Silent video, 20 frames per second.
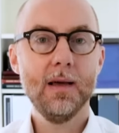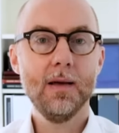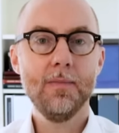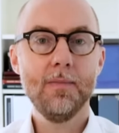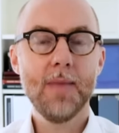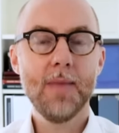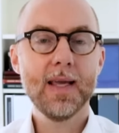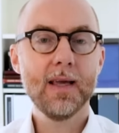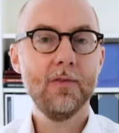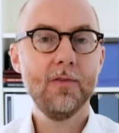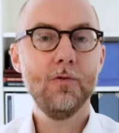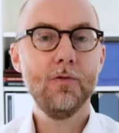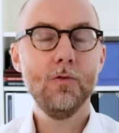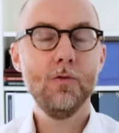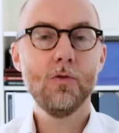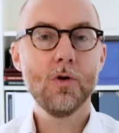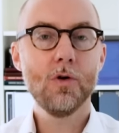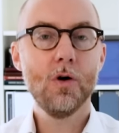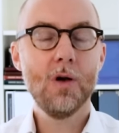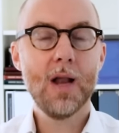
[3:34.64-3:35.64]
uh, make a full
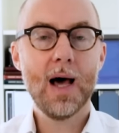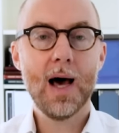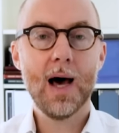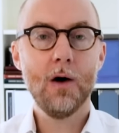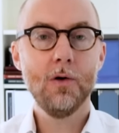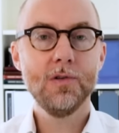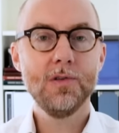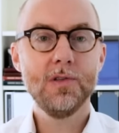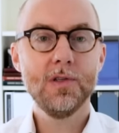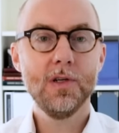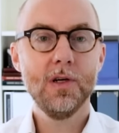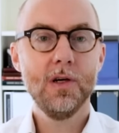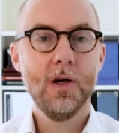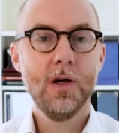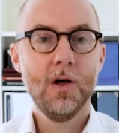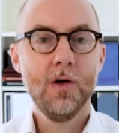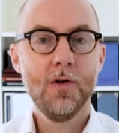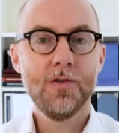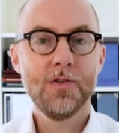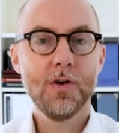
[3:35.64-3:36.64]
rollout.
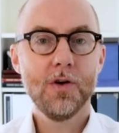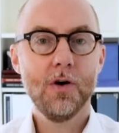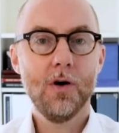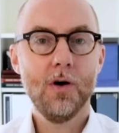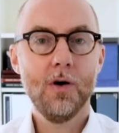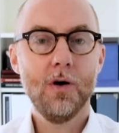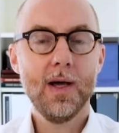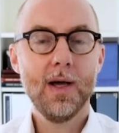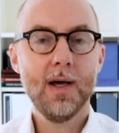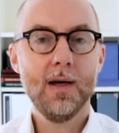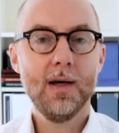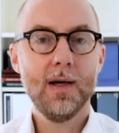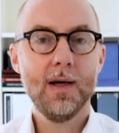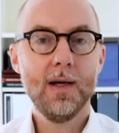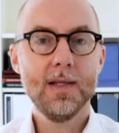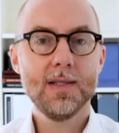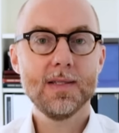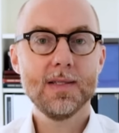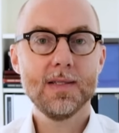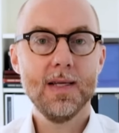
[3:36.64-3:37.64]
So uh,
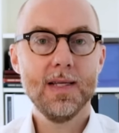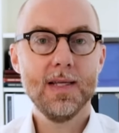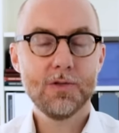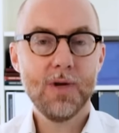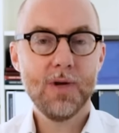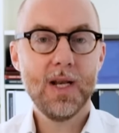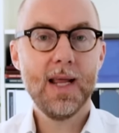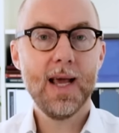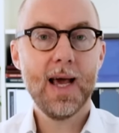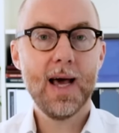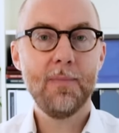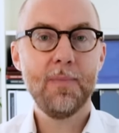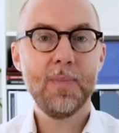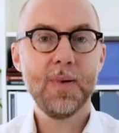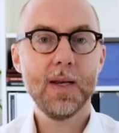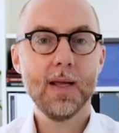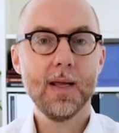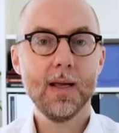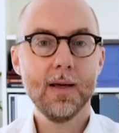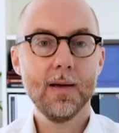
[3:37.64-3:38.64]
it's, it's really
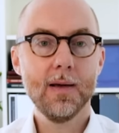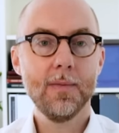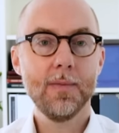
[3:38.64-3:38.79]
happening.